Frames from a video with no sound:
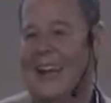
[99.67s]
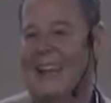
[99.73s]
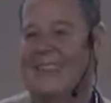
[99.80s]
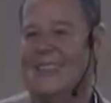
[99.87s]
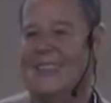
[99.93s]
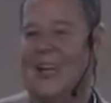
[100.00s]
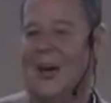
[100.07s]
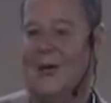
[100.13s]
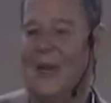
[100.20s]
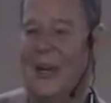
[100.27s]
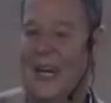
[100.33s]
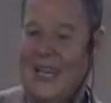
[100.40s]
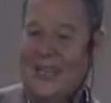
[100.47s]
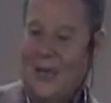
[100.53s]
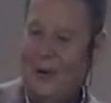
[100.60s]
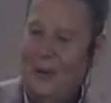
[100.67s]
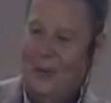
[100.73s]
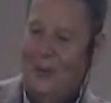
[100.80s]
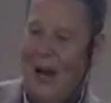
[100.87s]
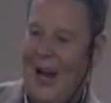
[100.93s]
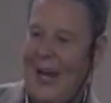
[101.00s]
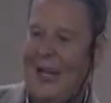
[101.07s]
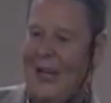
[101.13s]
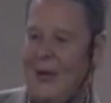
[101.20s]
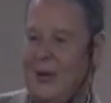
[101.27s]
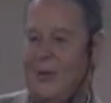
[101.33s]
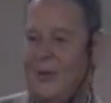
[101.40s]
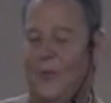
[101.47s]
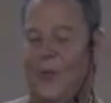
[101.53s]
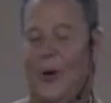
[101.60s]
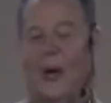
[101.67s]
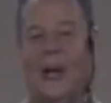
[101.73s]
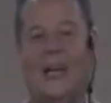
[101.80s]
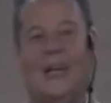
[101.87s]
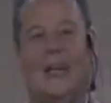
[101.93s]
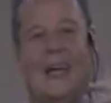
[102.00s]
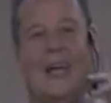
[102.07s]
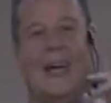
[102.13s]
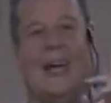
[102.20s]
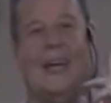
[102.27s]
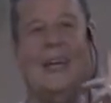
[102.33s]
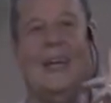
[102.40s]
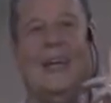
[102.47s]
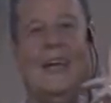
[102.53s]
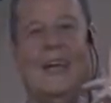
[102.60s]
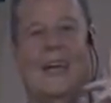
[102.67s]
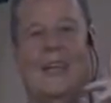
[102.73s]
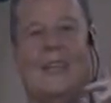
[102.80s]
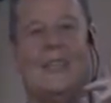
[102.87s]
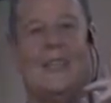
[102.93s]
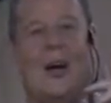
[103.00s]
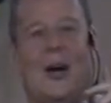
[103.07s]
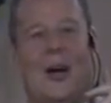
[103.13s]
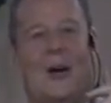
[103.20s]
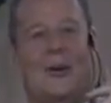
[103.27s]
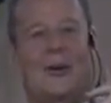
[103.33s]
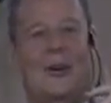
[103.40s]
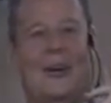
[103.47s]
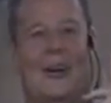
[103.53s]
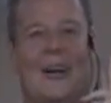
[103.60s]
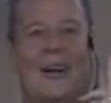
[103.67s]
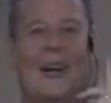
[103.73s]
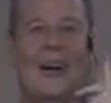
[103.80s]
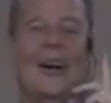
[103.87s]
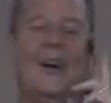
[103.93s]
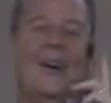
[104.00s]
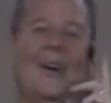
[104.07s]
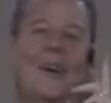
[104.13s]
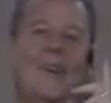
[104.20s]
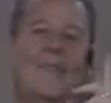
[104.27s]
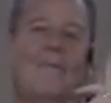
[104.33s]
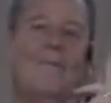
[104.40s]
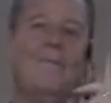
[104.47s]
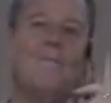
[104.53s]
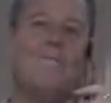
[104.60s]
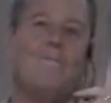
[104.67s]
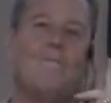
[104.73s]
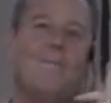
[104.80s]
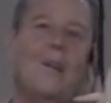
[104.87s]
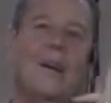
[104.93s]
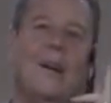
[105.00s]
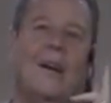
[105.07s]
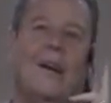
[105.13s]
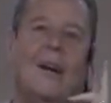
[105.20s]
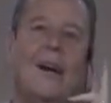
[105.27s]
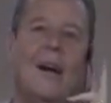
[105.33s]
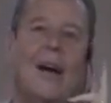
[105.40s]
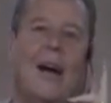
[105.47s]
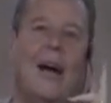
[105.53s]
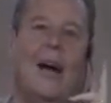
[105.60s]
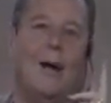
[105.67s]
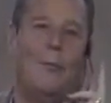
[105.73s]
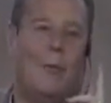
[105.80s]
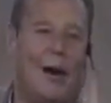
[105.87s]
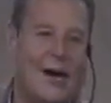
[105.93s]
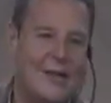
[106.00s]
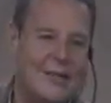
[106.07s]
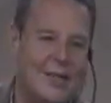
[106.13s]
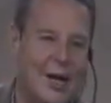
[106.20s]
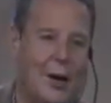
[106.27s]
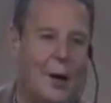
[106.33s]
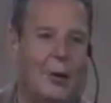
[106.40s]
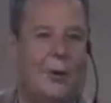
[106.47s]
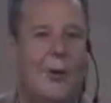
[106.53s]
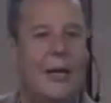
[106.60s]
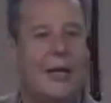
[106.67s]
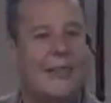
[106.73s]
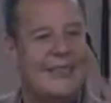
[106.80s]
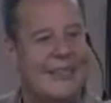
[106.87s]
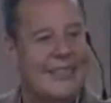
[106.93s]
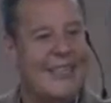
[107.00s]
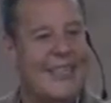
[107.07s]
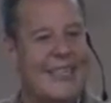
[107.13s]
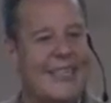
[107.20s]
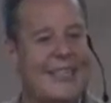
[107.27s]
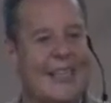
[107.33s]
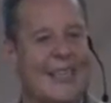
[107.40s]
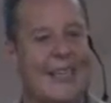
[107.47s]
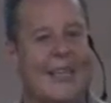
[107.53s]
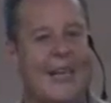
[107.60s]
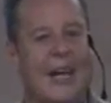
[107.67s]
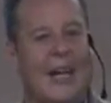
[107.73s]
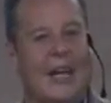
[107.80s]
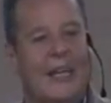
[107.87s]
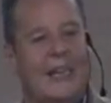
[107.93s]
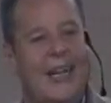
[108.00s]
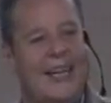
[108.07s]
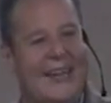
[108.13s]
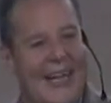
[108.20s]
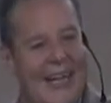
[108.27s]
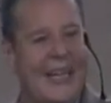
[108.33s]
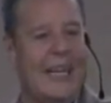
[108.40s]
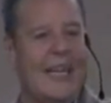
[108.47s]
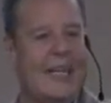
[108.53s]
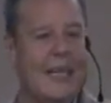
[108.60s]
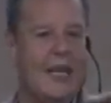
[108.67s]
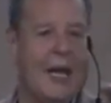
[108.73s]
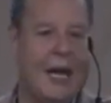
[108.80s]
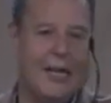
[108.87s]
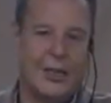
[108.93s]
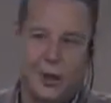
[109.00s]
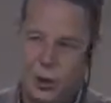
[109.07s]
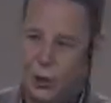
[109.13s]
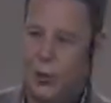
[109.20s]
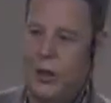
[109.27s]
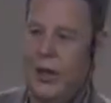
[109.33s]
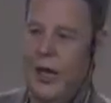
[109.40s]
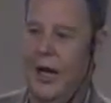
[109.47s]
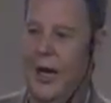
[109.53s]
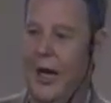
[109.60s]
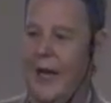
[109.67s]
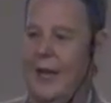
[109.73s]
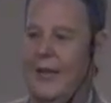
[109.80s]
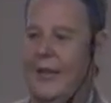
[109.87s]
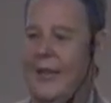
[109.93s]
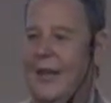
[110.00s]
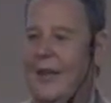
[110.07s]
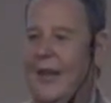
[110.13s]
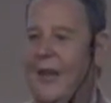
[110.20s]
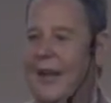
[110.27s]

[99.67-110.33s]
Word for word: and so they had two wagon loads of freight, and so uh, Almanzo insisted that they needed to take a shortcut,